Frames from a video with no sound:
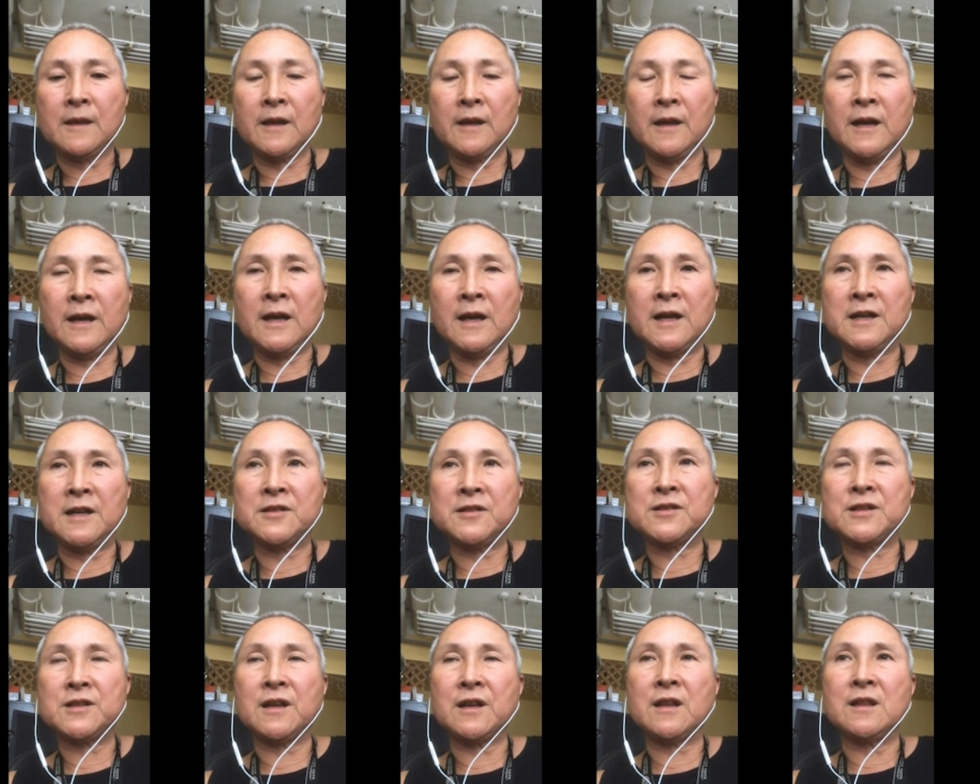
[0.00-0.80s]

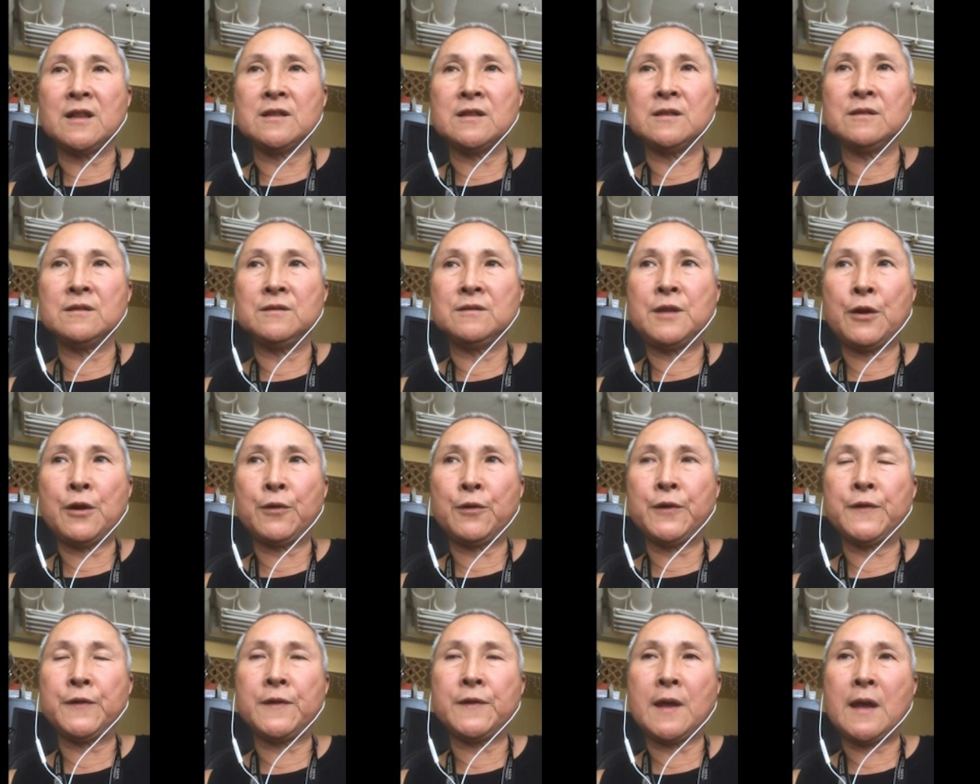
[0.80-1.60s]
And
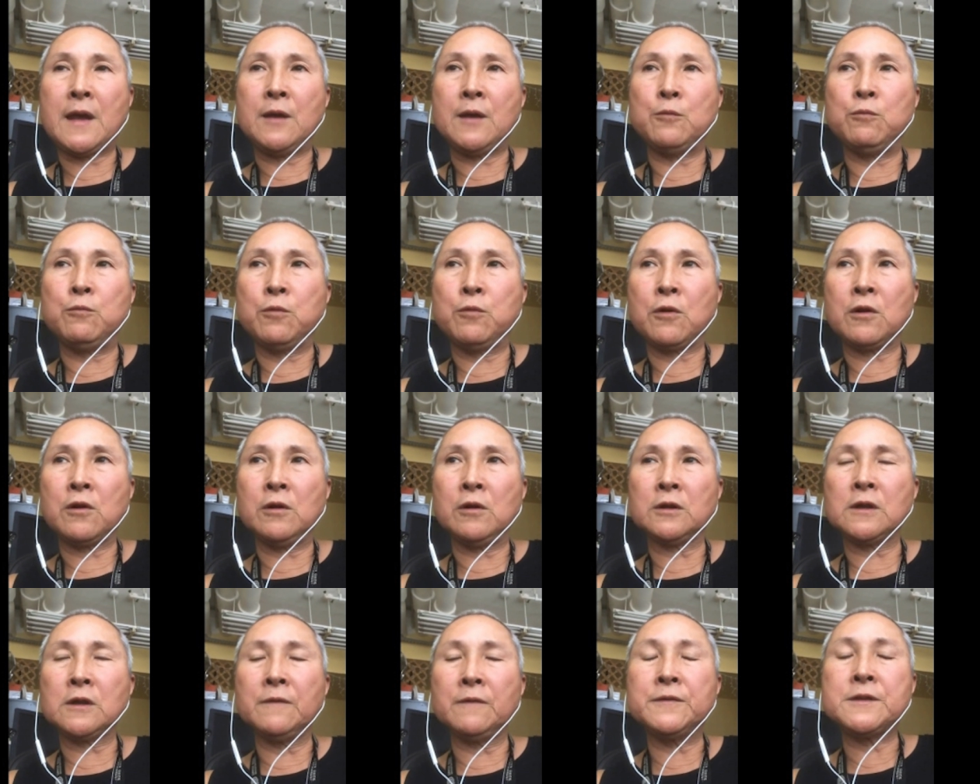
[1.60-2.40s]
there is a
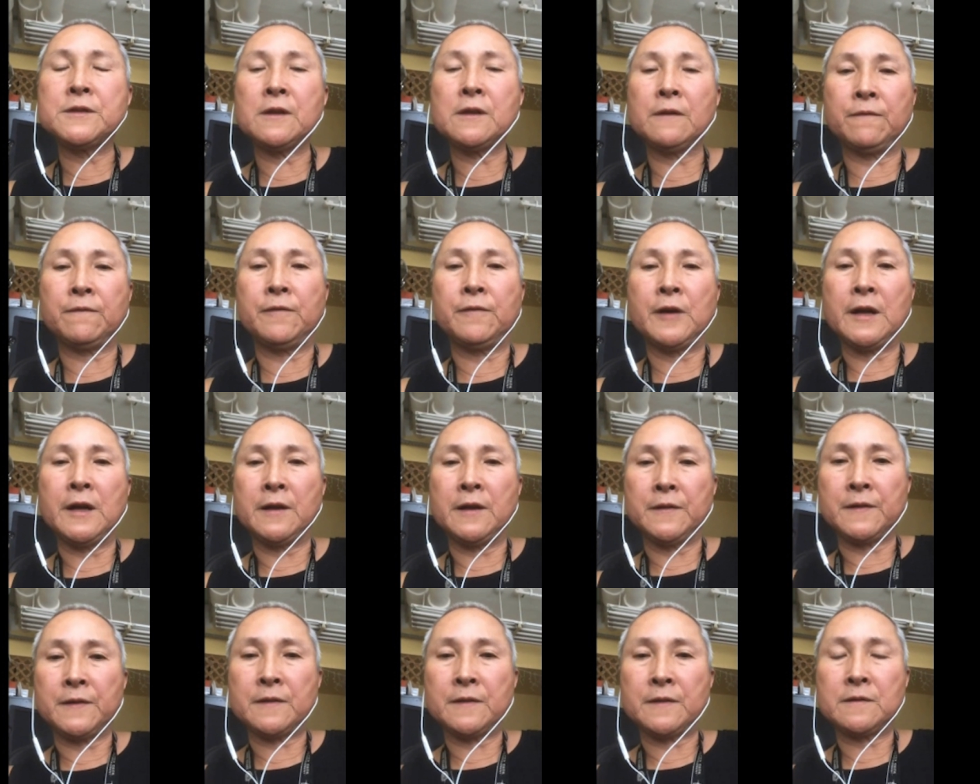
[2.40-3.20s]
world of
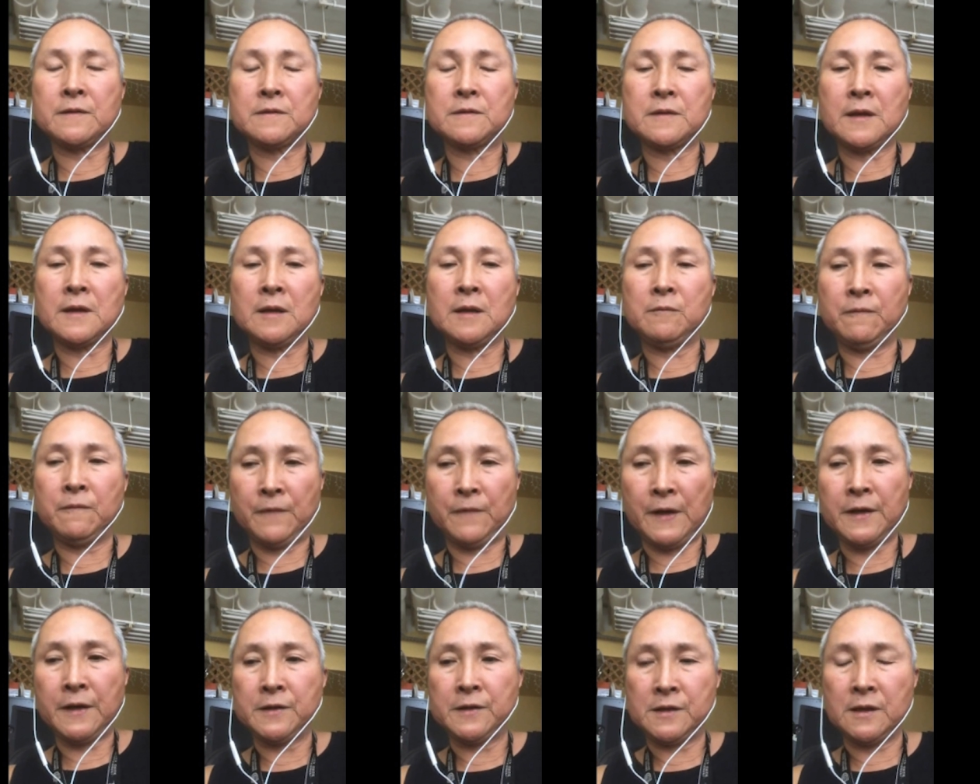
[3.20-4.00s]
difference, I'm
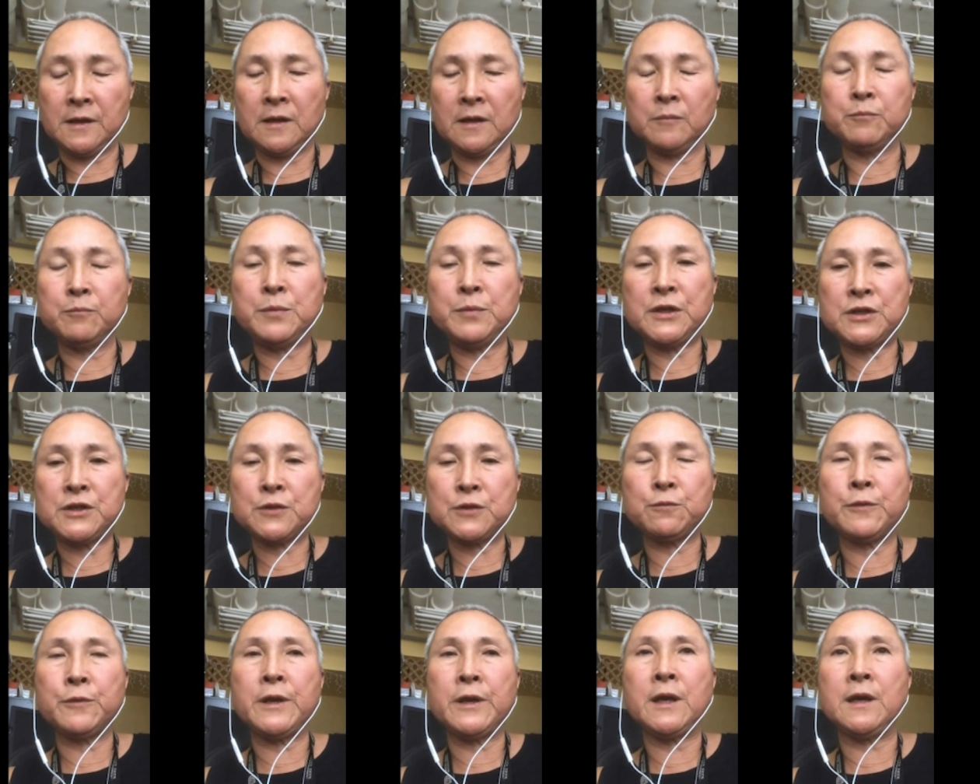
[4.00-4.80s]
finding,
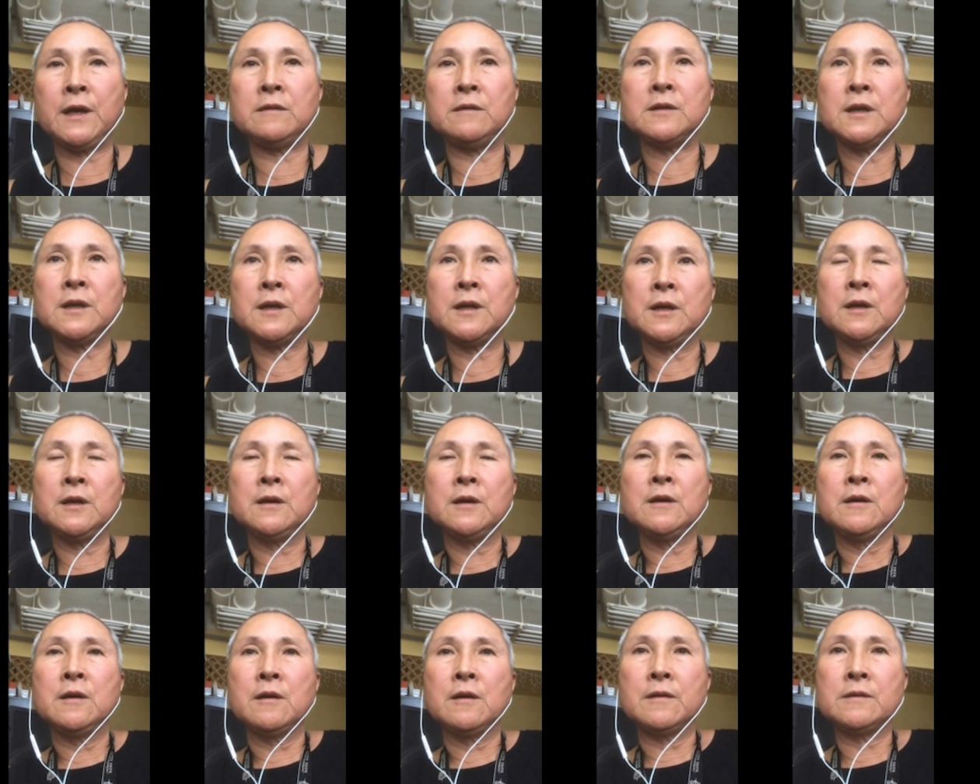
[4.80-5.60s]
between
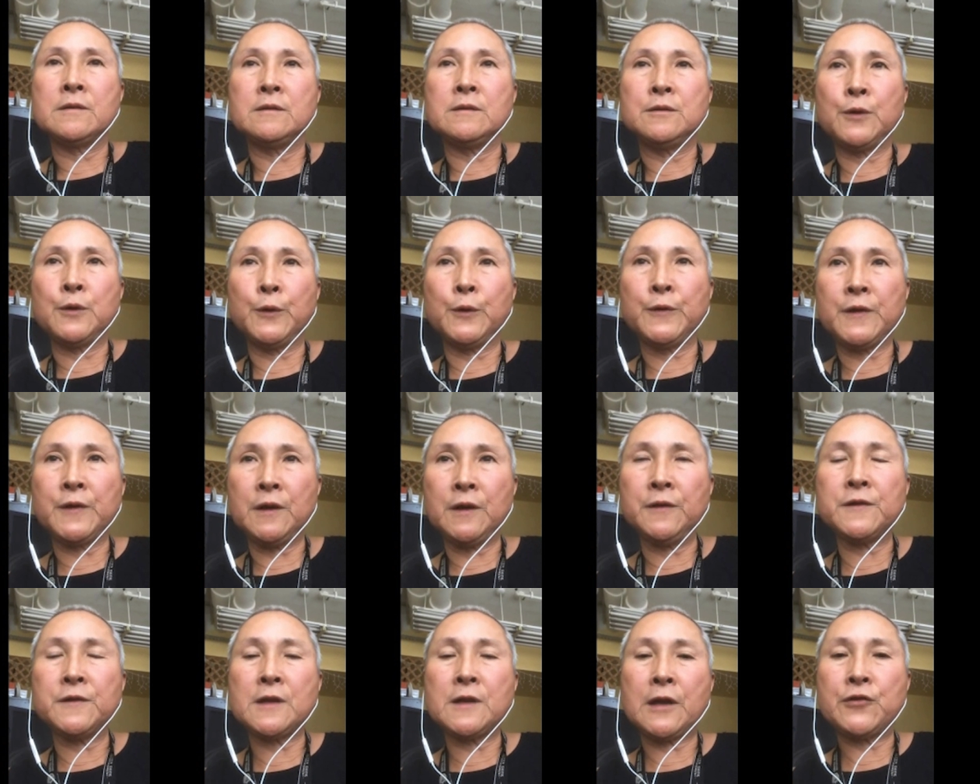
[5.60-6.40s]
those
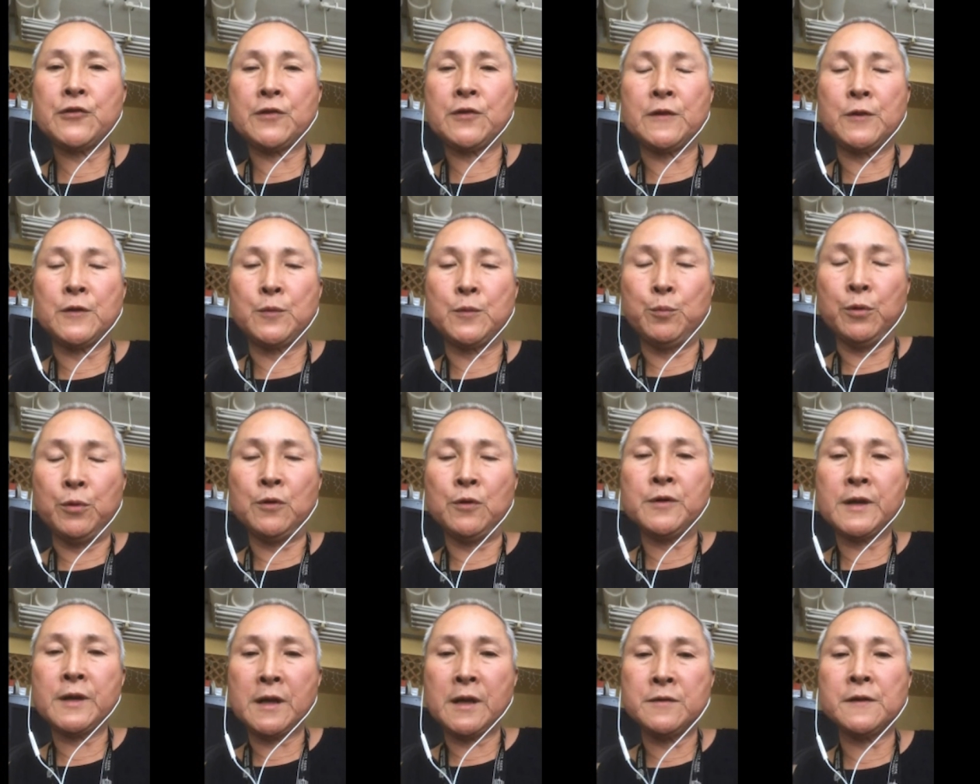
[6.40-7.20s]
East Asians
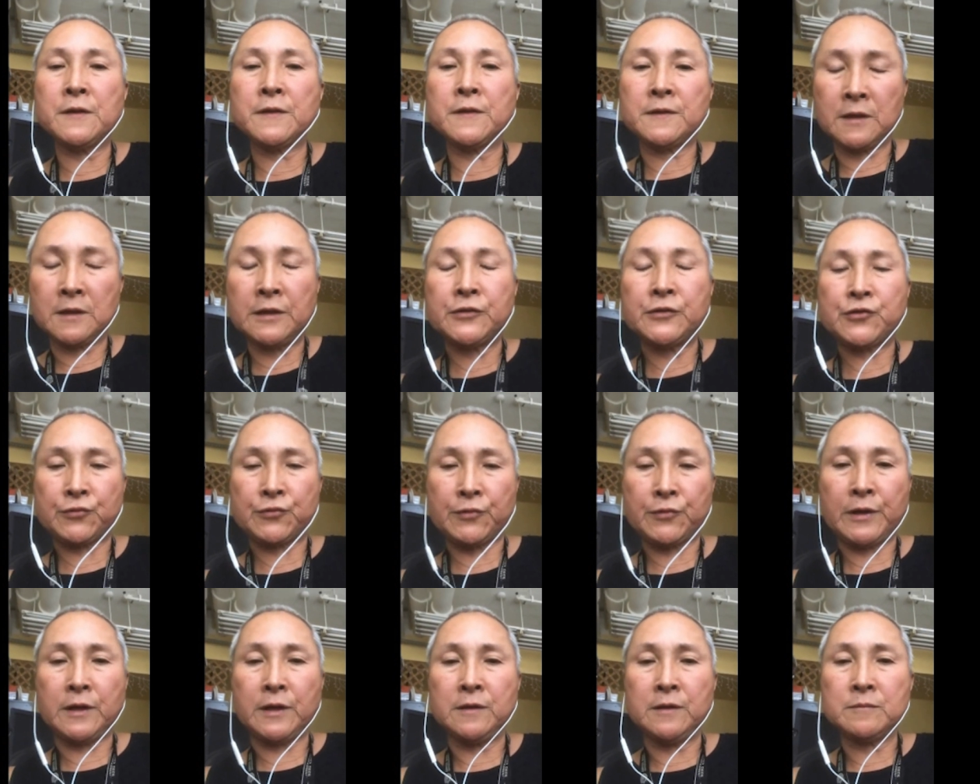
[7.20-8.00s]
born in this
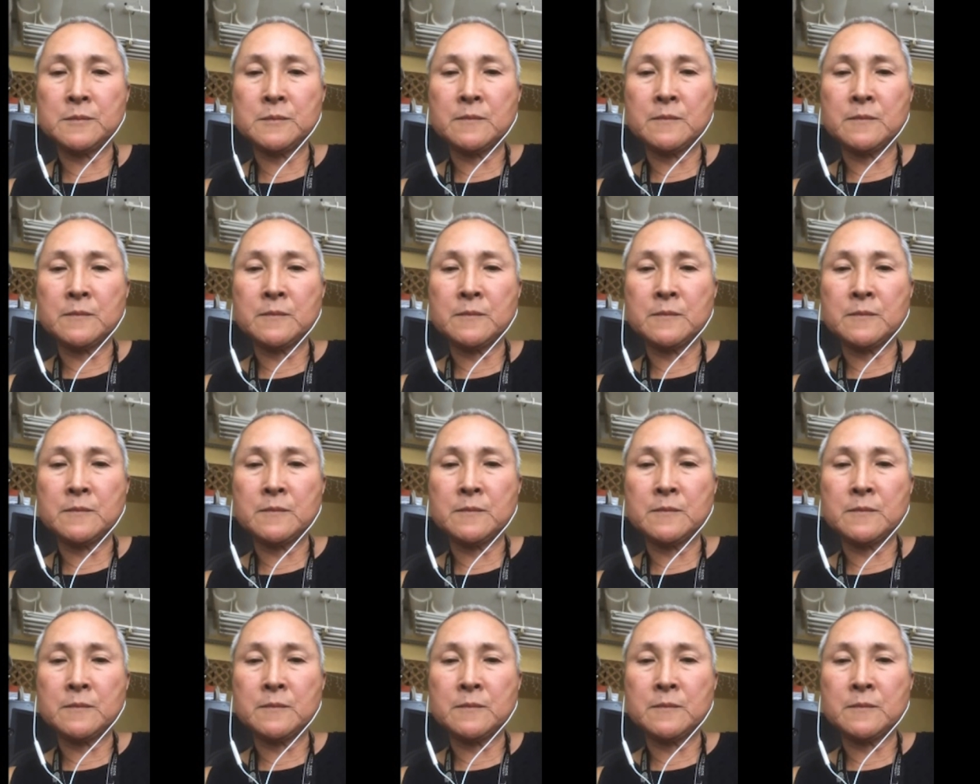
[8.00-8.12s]
country